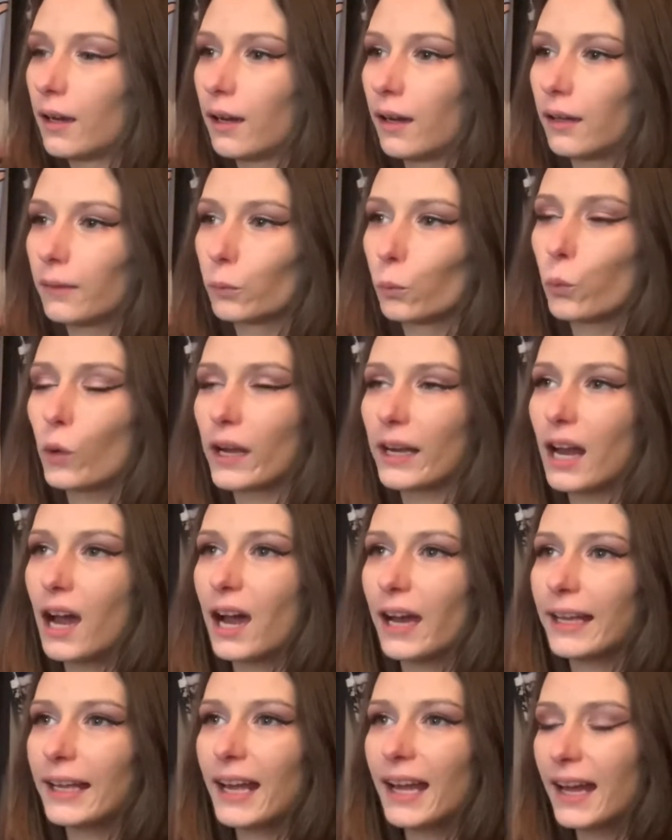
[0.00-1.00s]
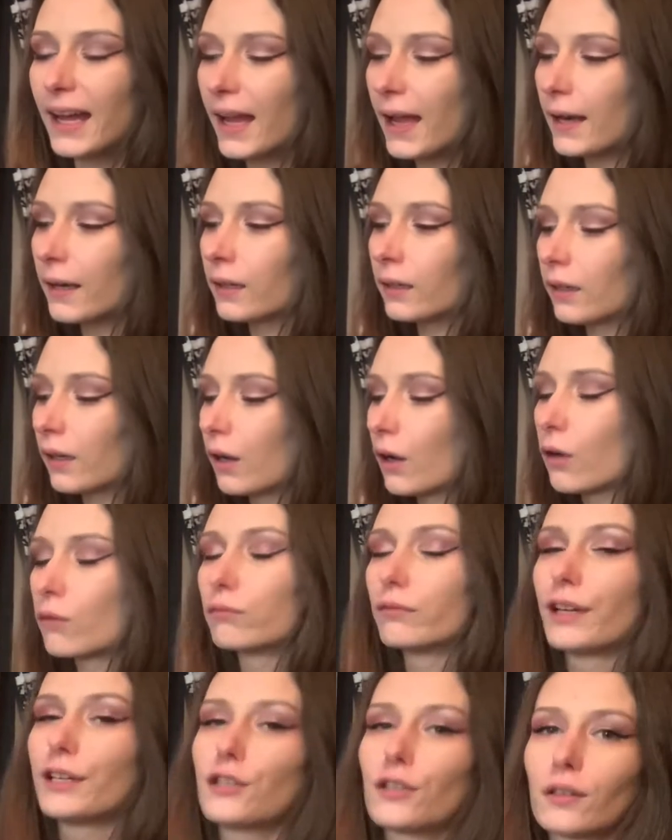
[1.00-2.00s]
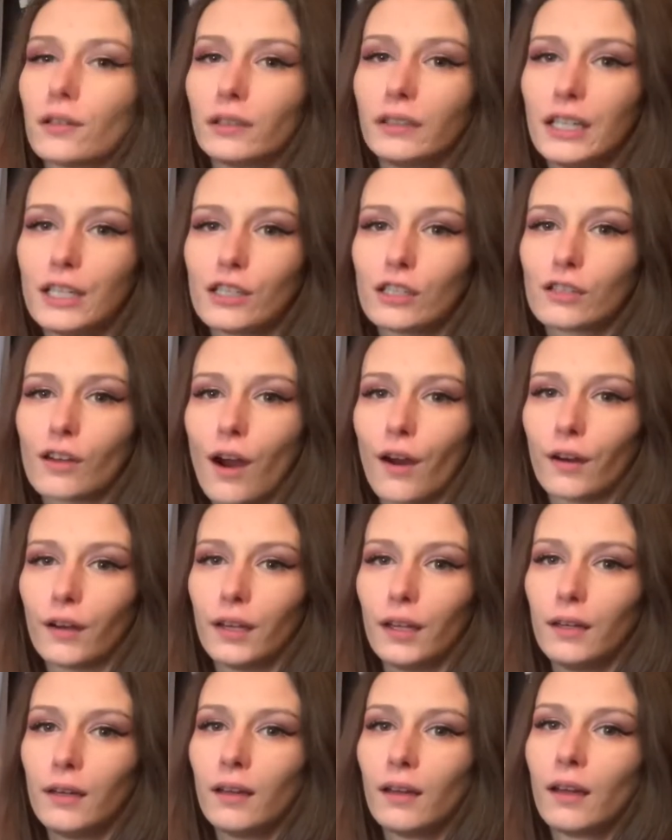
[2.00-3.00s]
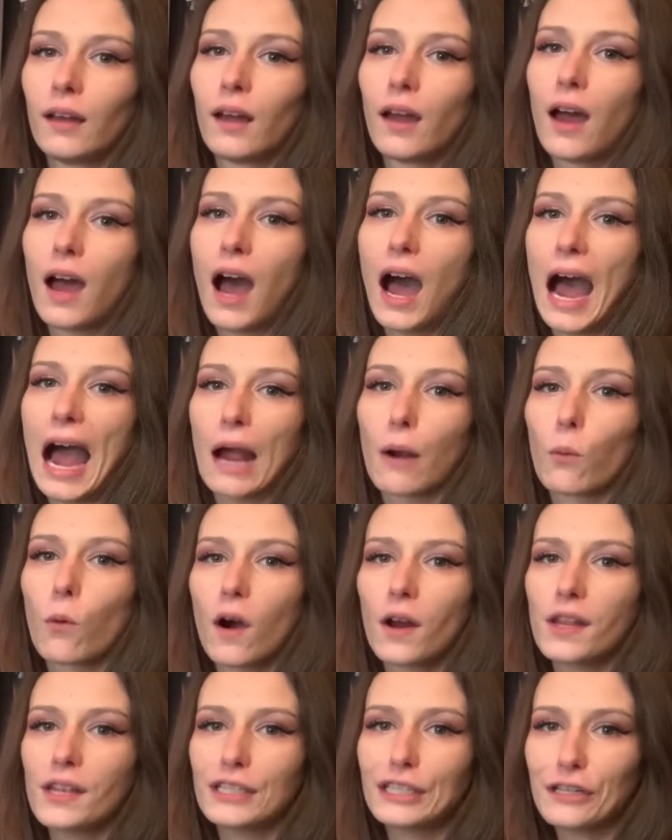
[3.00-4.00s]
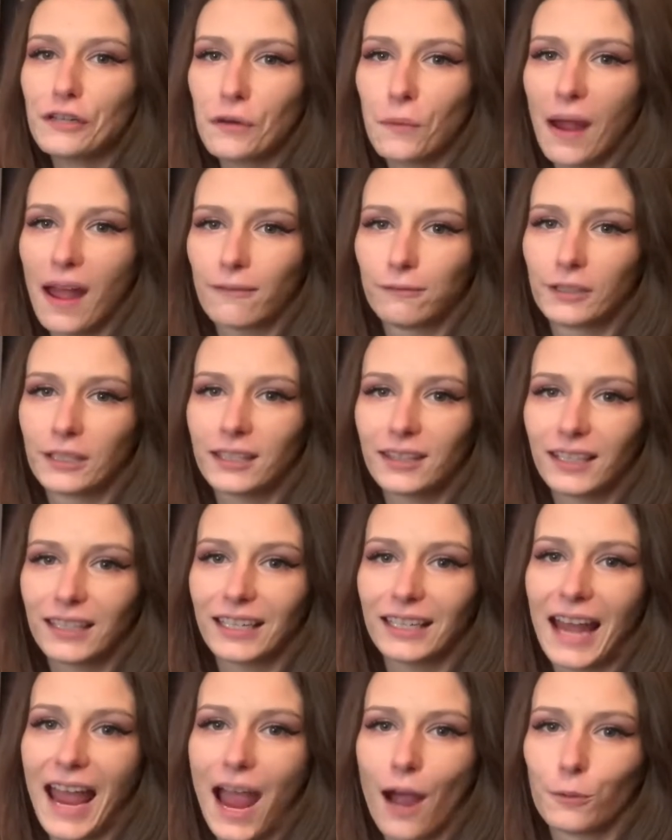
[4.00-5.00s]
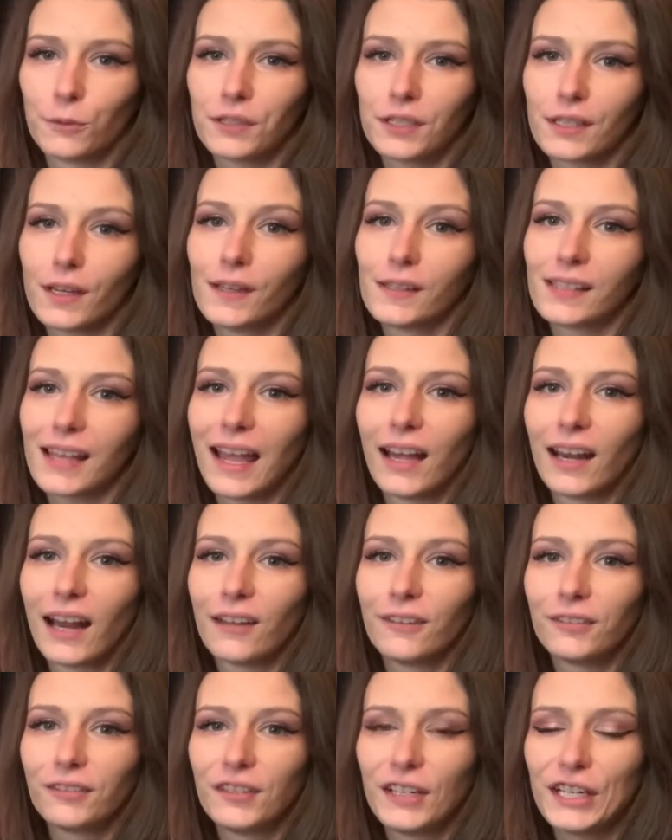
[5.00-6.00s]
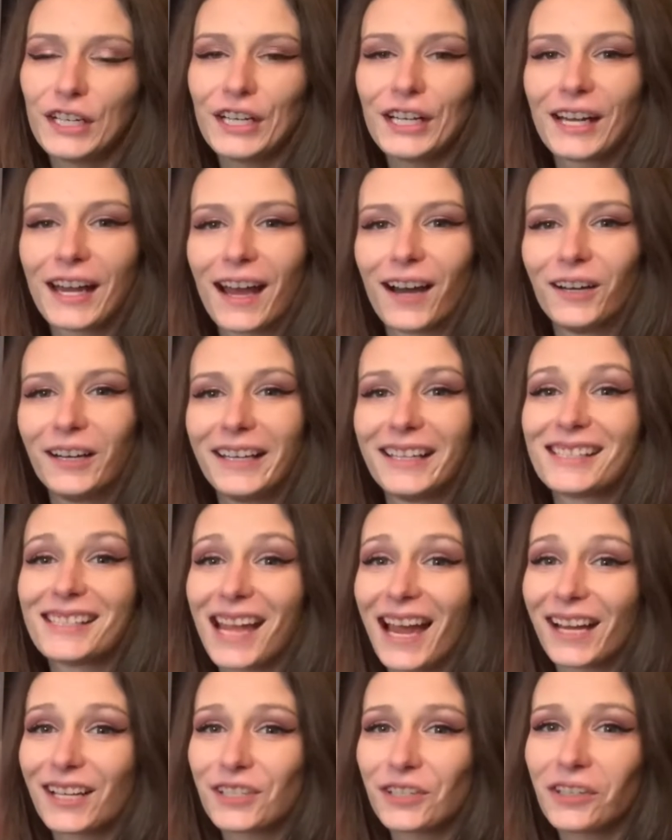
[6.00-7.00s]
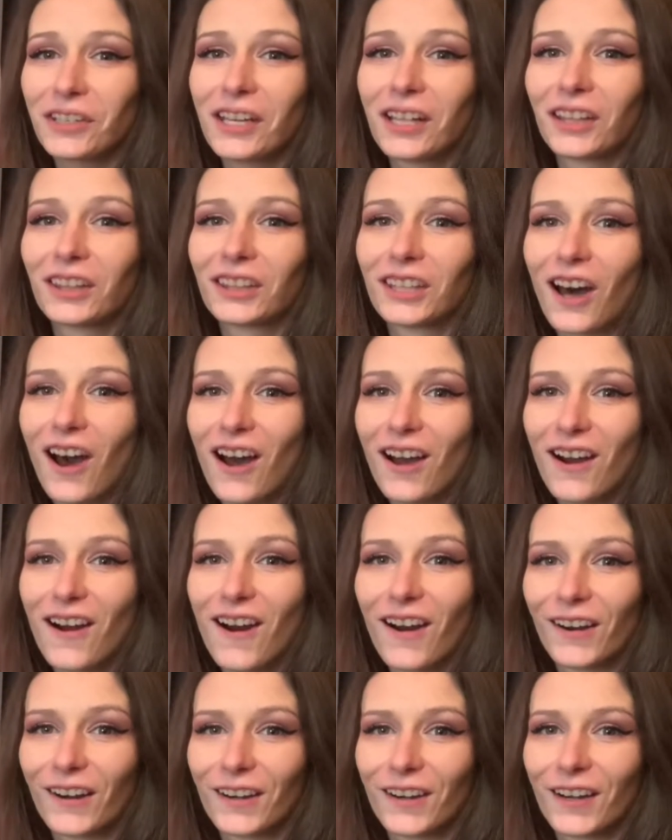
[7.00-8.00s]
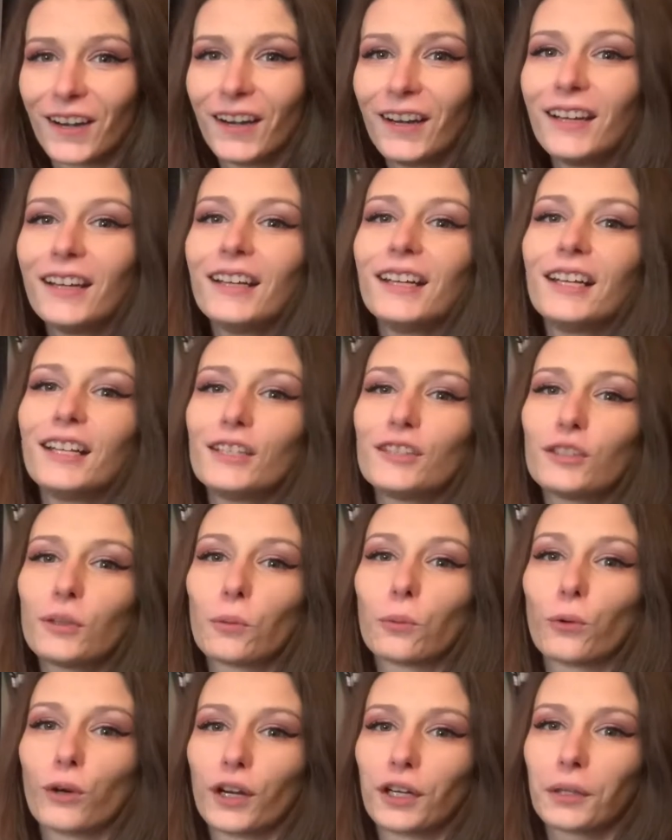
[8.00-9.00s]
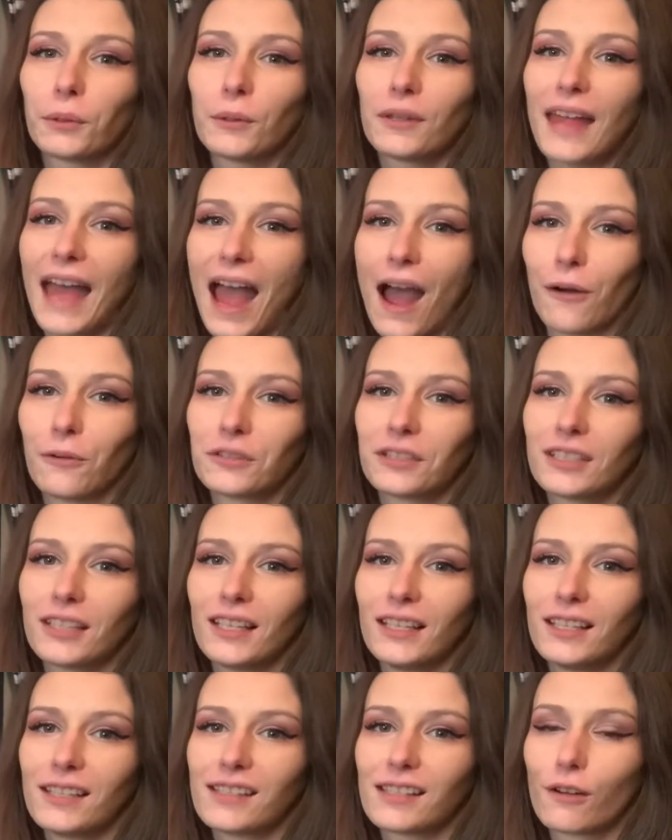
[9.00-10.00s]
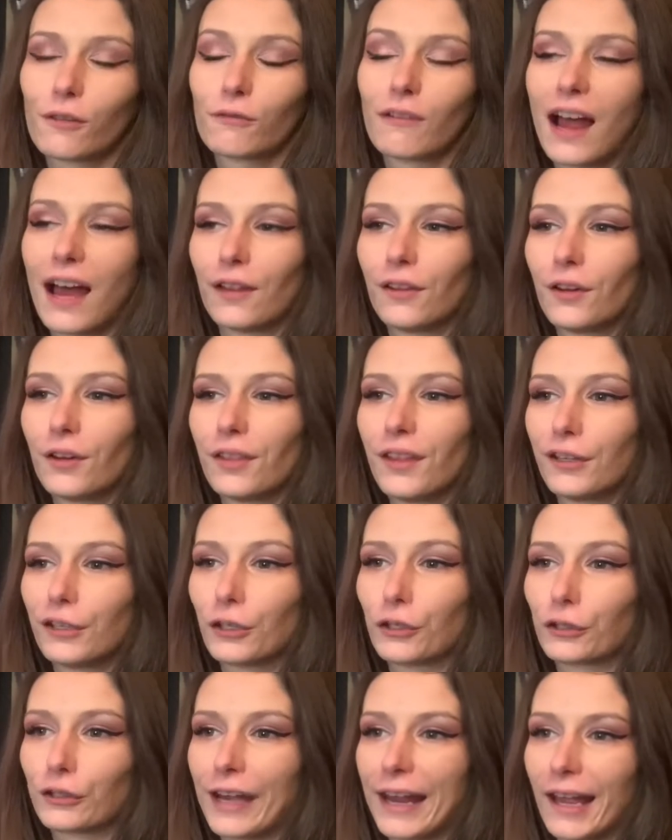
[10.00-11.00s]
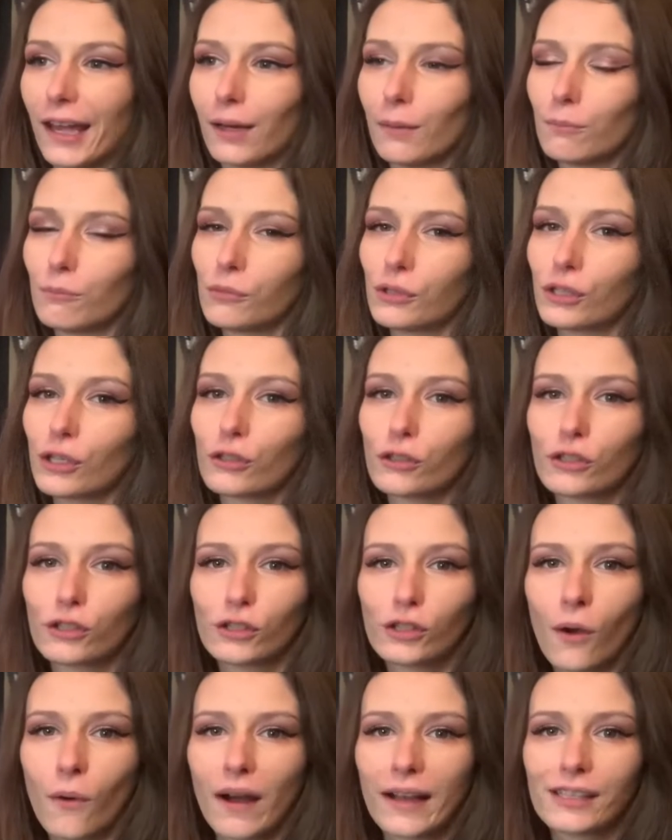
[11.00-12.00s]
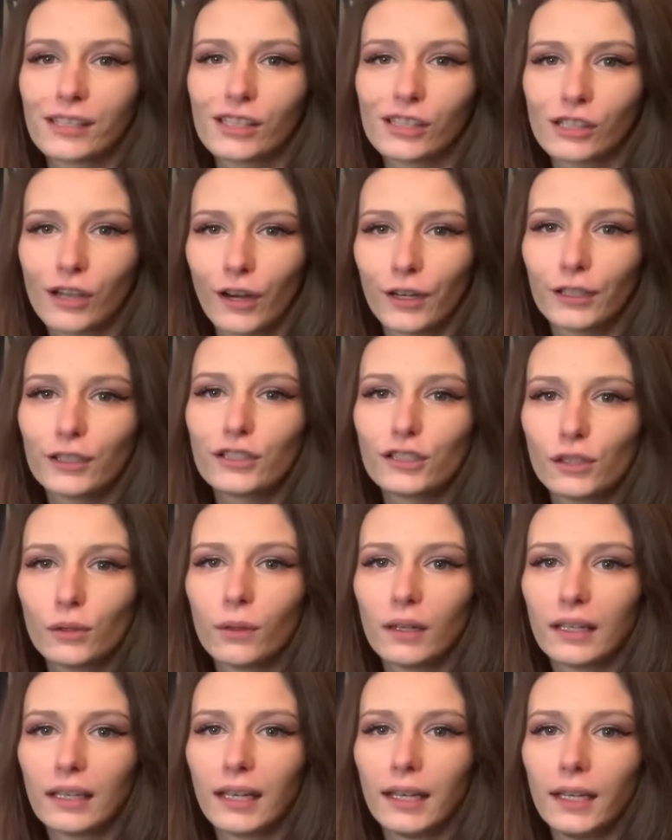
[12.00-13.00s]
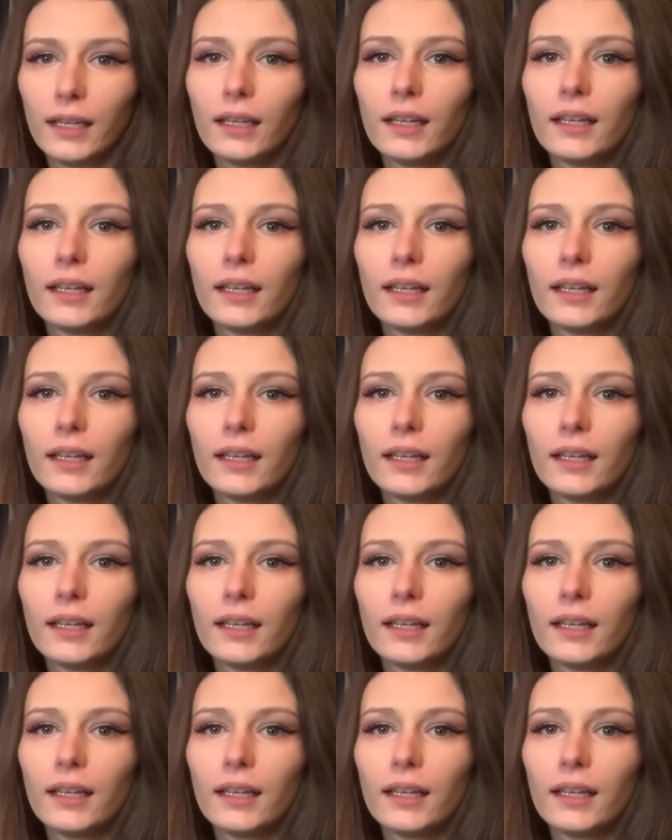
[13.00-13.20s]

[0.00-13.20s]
When I had originally started, I wanted to do everything in ounces, and I figured out it's actually a lot harder to work with ounces rather than grams. So I started doing it